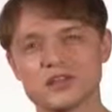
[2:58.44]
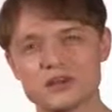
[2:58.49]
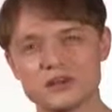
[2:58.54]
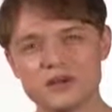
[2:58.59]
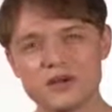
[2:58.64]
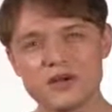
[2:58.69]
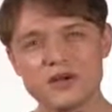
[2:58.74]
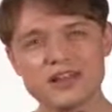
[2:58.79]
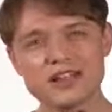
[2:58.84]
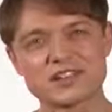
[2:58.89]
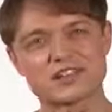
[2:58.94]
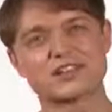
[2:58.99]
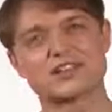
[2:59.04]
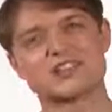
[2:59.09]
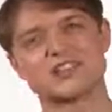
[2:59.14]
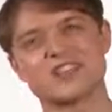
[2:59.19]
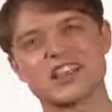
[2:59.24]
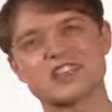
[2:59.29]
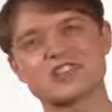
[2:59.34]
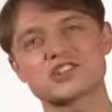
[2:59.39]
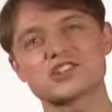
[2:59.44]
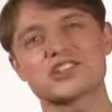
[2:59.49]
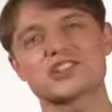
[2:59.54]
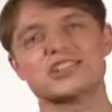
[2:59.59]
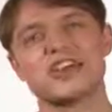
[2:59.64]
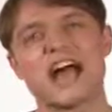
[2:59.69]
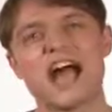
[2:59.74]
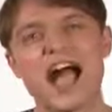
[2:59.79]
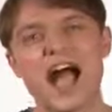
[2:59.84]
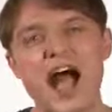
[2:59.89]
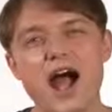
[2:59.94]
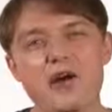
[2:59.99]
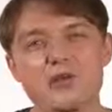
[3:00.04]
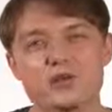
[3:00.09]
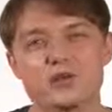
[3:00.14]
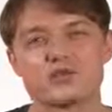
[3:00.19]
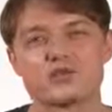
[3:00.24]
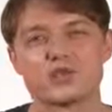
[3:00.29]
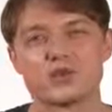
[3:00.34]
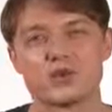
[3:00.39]
Your larynx is essentially the
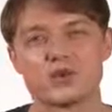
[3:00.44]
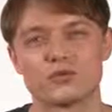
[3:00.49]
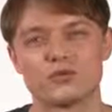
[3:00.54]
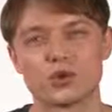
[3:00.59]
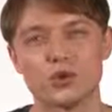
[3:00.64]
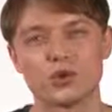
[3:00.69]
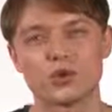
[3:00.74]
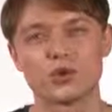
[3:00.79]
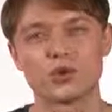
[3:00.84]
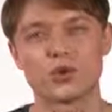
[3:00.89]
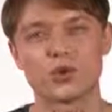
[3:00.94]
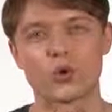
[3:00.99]
house for your vocal